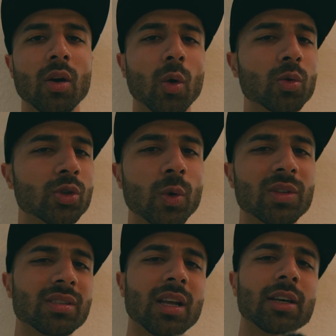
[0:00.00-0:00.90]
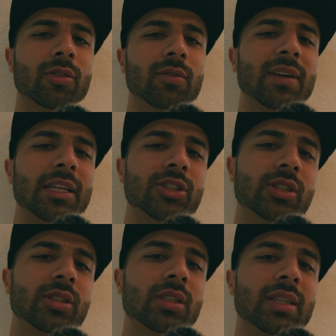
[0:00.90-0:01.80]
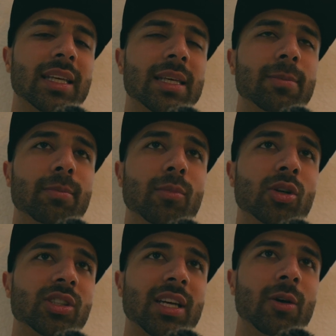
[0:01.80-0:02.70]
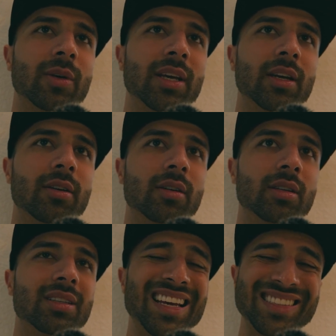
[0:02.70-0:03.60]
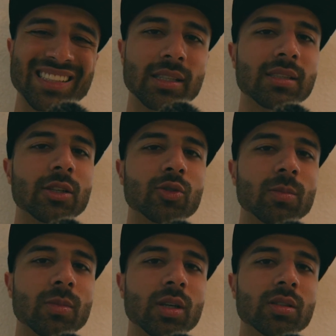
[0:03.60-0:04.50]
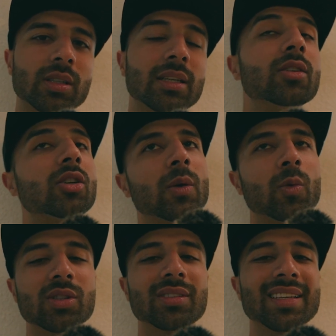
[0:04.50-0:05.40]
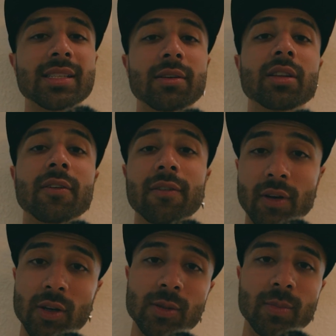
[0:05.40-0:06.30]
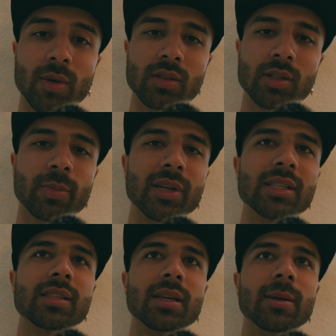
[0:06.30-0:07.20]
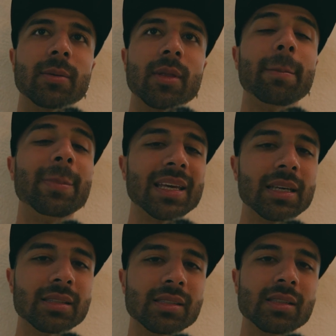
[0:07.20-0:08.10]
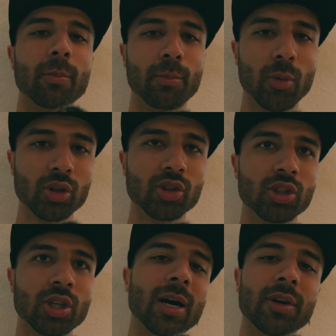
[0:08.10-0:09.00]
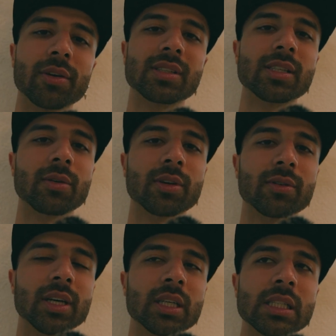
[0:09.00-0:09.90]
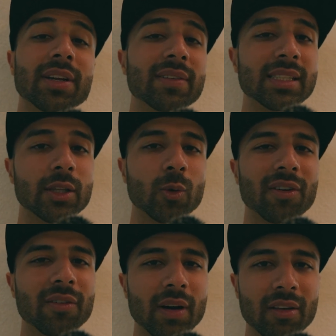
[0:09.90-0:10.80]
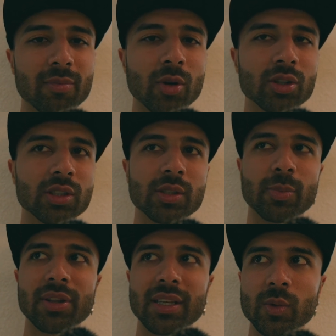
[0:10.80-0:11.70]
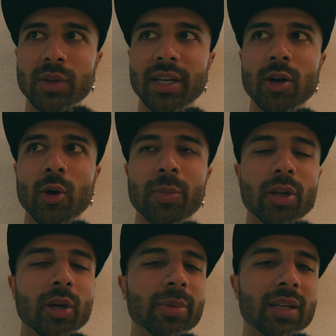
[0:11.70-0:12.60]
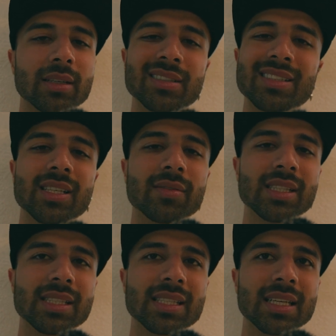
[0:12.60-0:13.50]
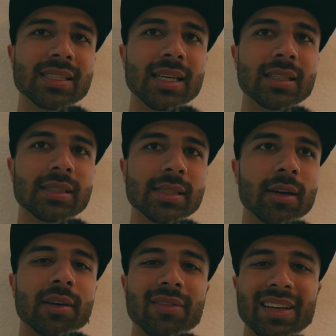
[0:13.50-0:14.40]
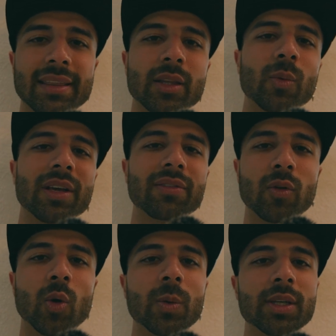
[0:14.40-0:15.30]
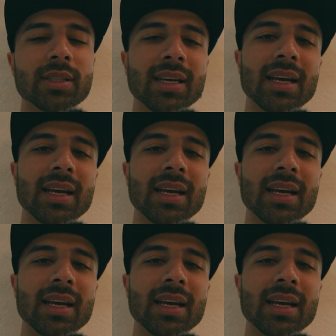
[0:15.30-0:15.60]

Also, a slight correction, the mosque out here, yes, it's the central mosque. It wasn't necessarily the first mosque, but it's the biggest mosque out here in South Korea. Previously, there were 5 mosques, but this one here opened up in 1976 and kind of led the way forward